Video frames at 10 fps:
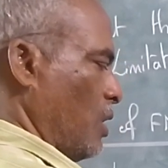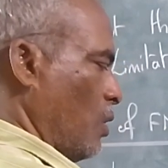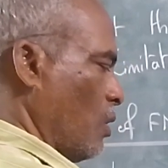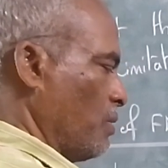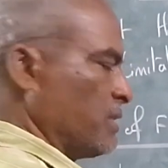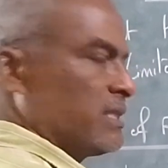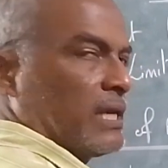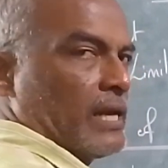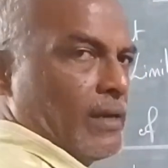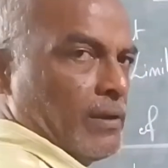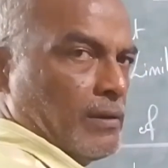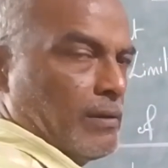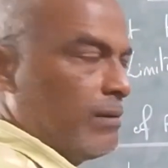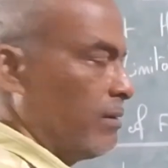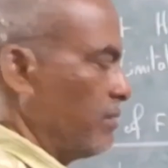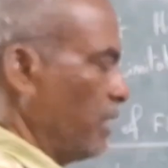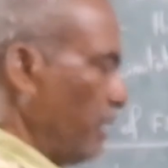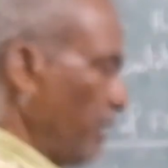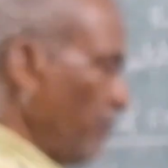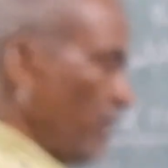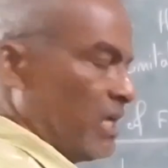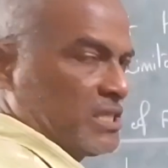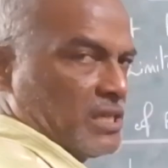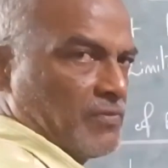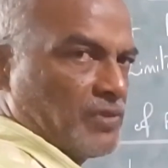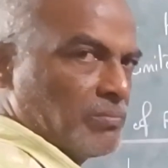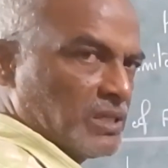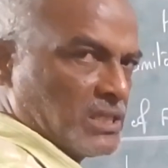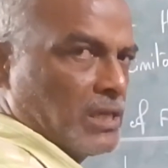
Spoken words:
In the lower side, the deviation from